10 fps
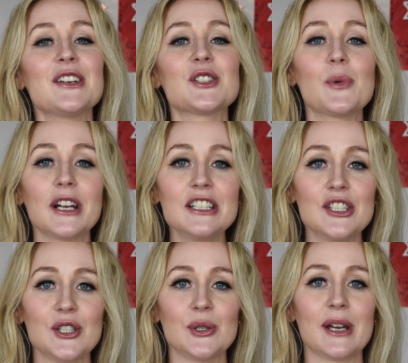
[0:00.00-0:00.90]
So what I
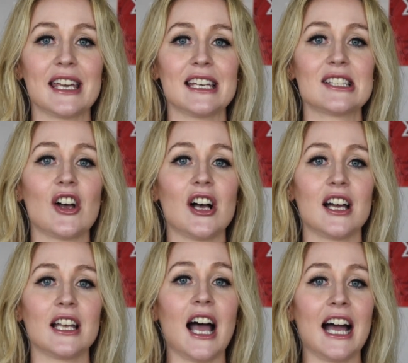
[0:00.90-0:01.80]
do is
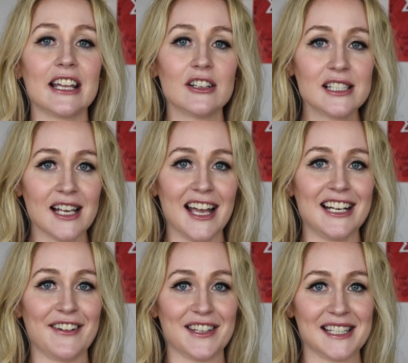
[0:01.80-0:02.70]
on either
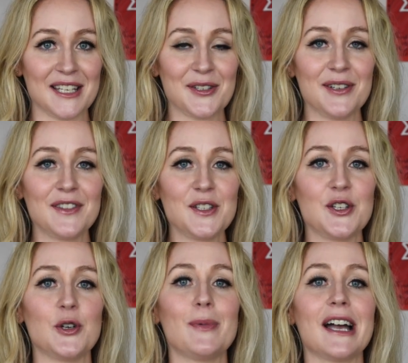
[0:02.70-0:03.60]
side of the center of the
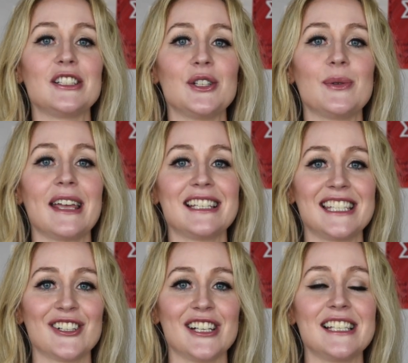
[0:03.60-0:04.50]
tube, I do a
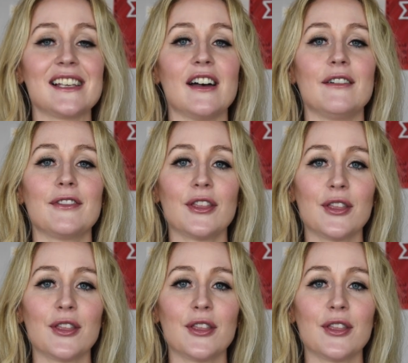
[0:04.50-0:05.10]
series of